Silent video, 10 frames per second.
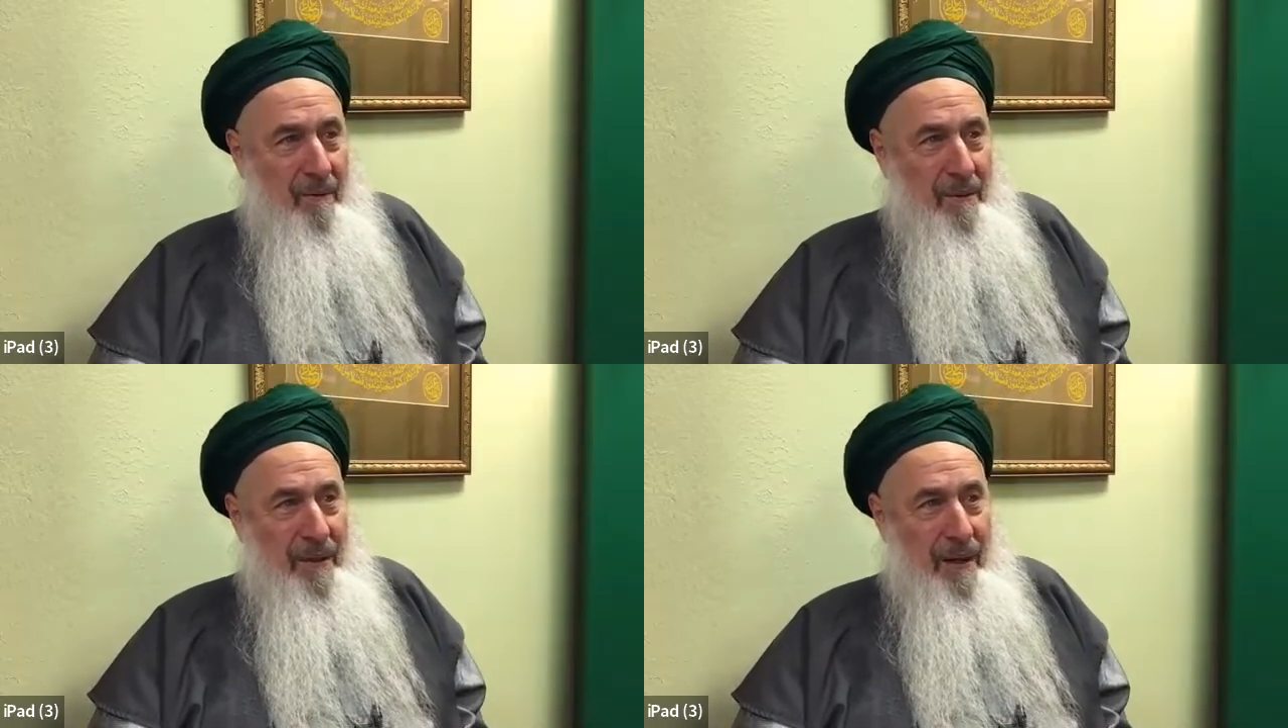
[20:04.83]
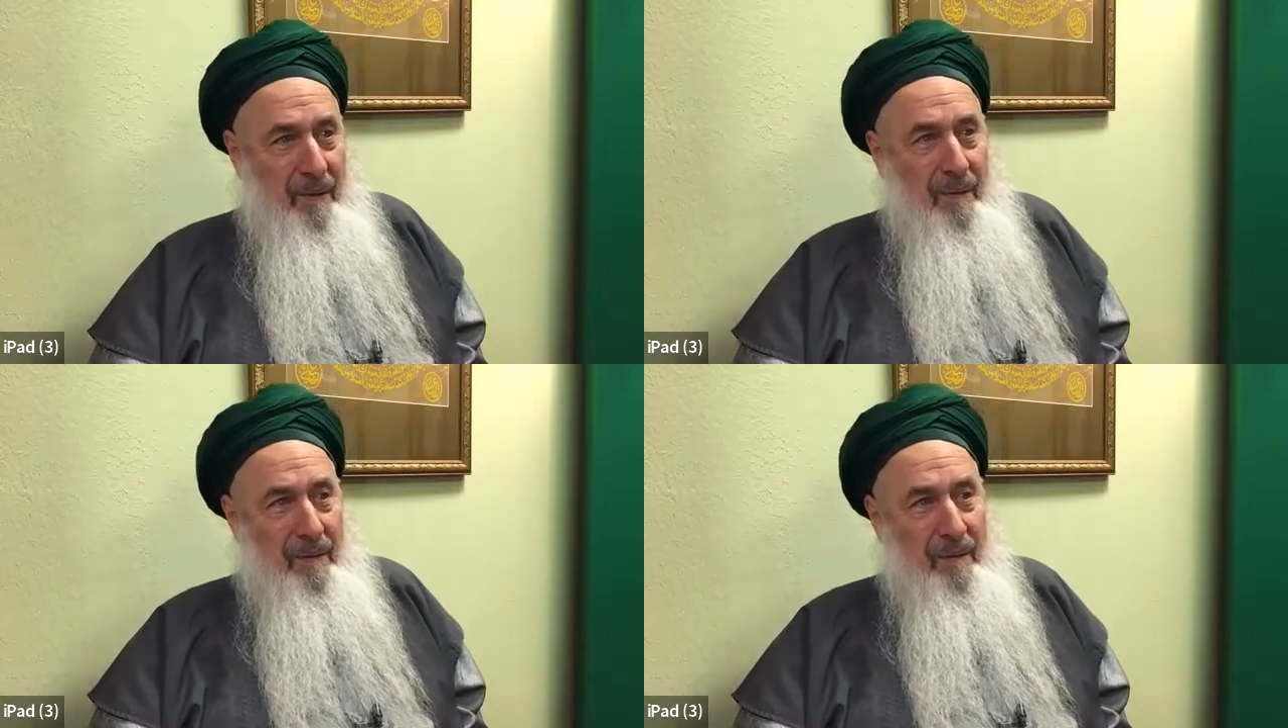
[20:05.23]

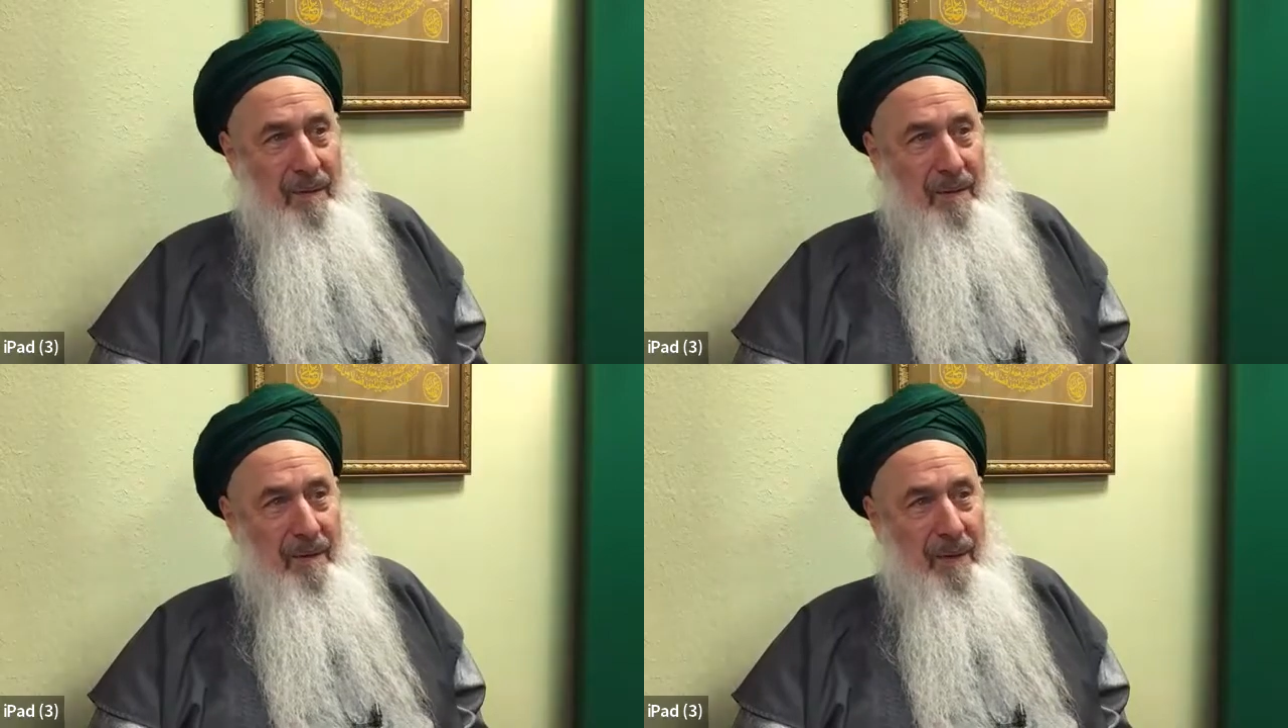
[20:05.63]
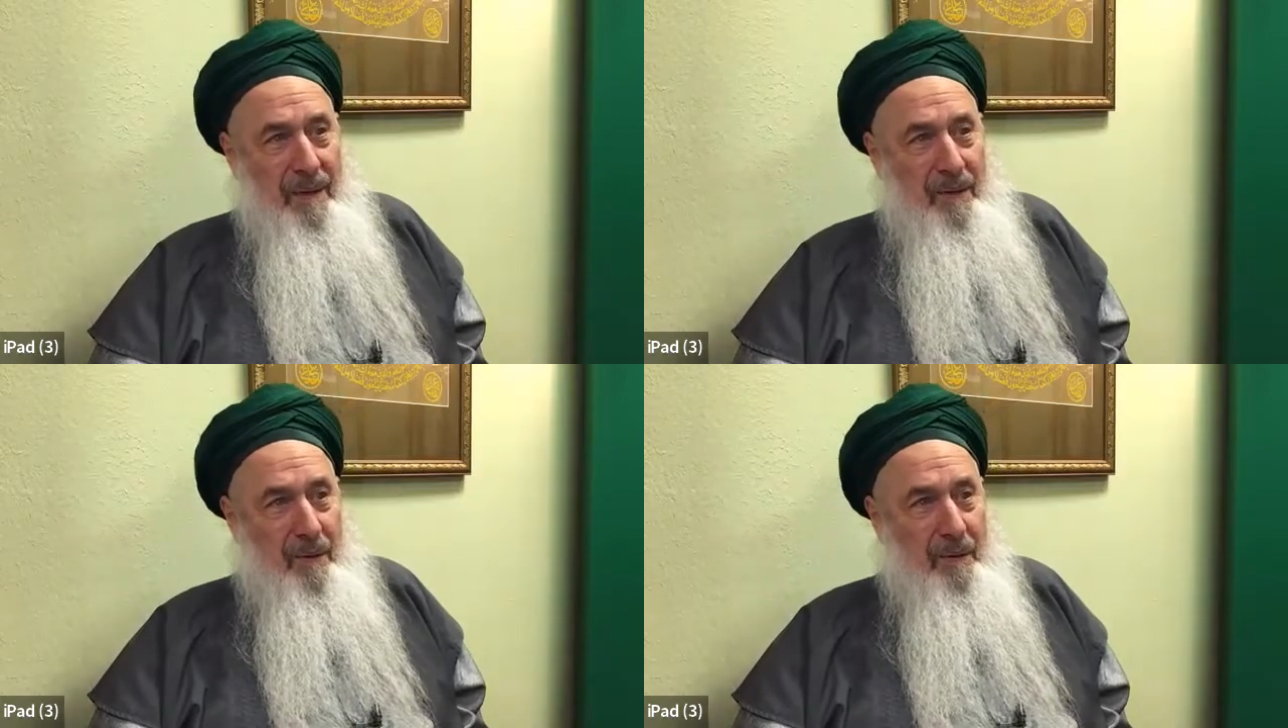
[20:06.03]
without a
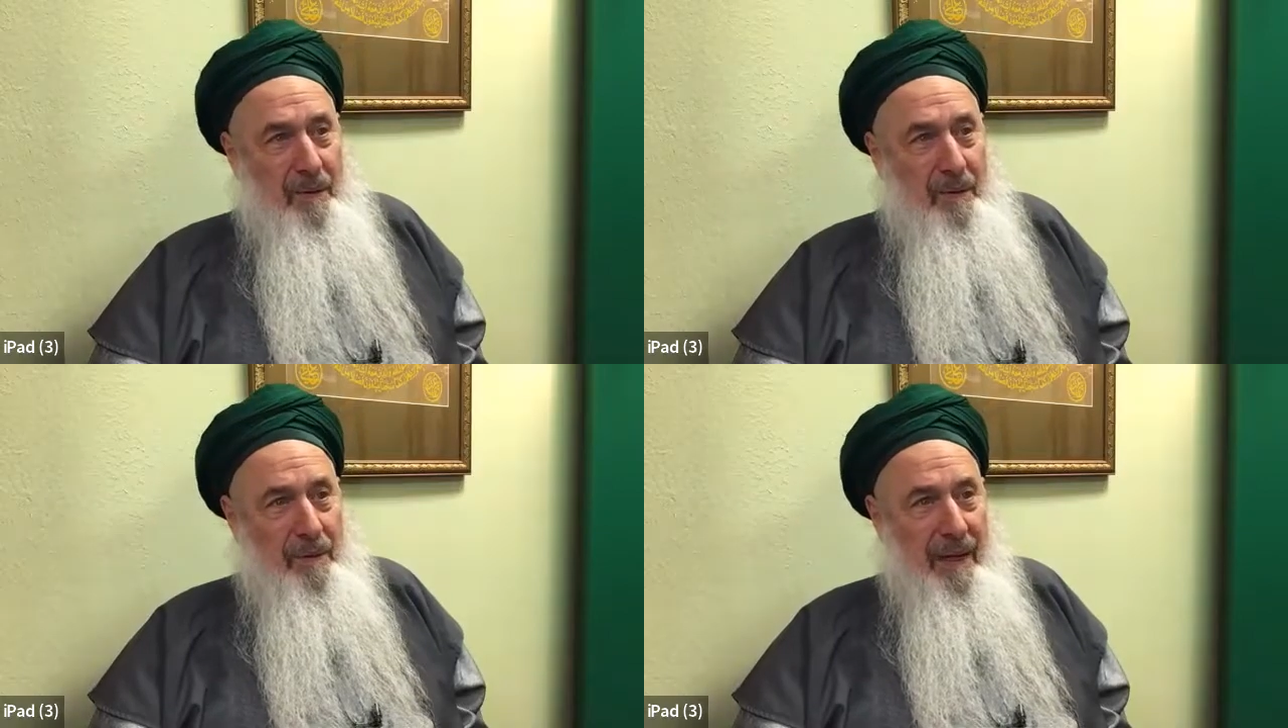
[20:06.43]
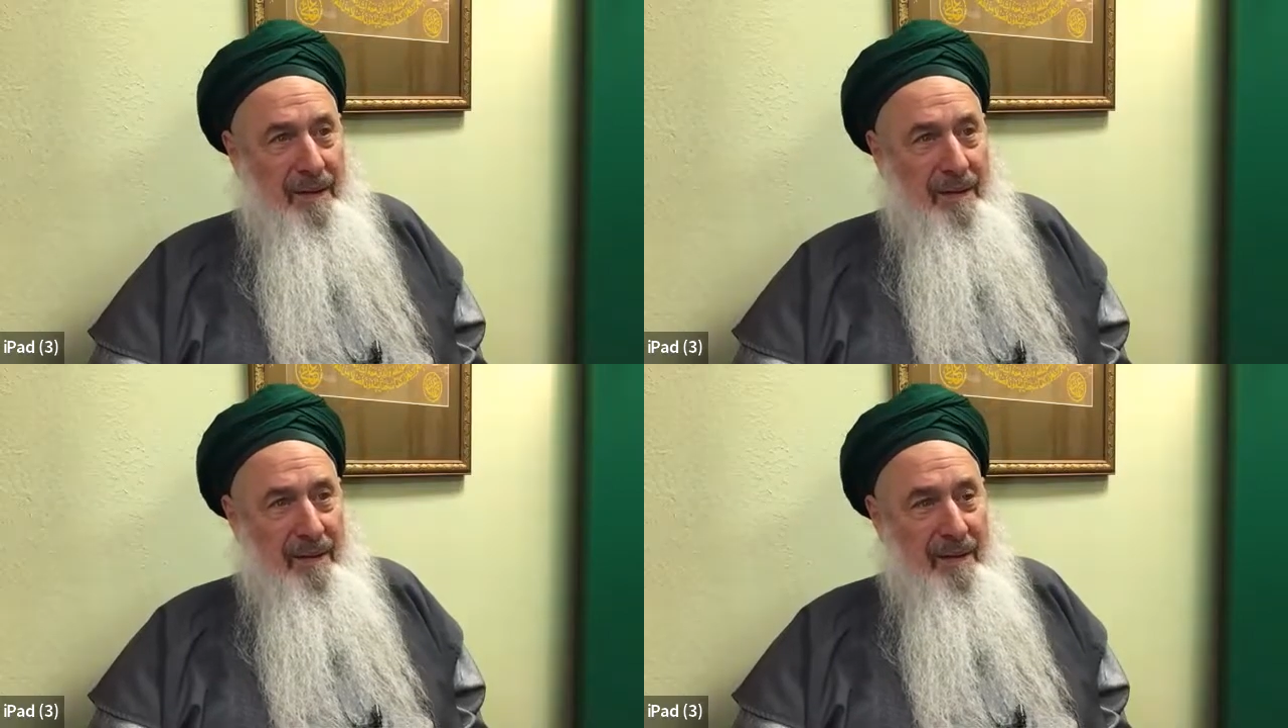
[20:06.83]

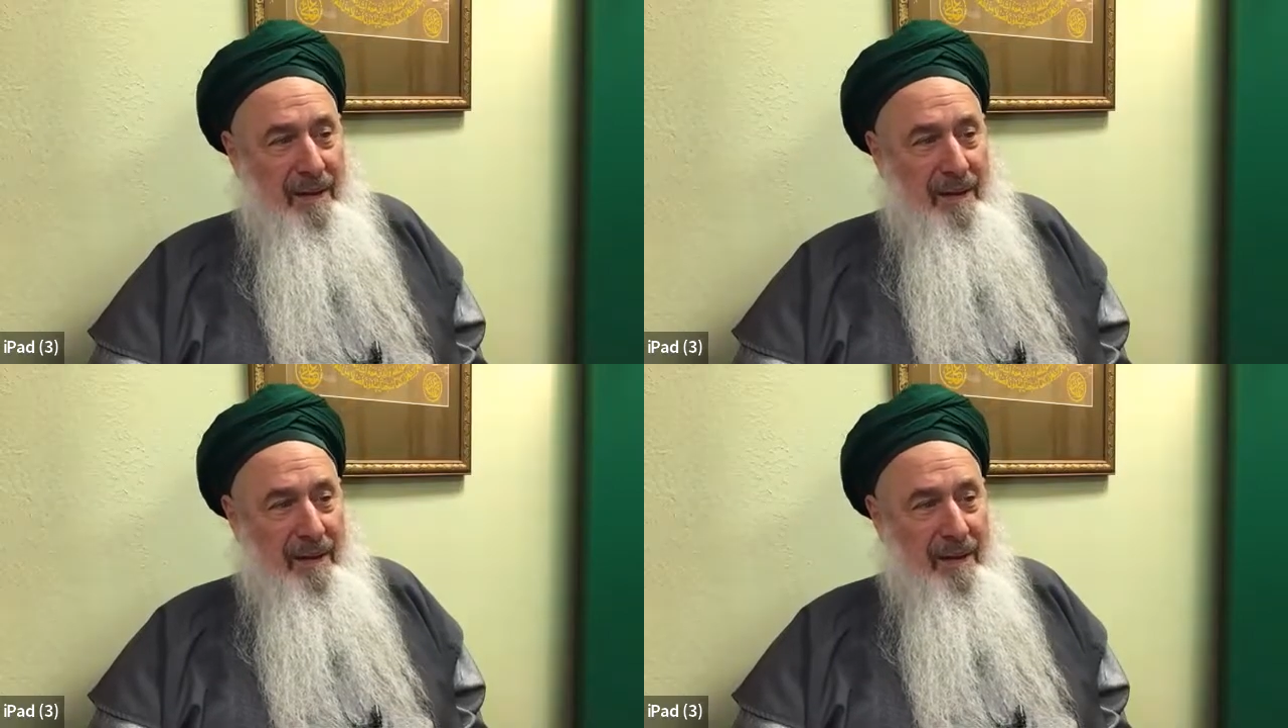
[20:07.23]
sultan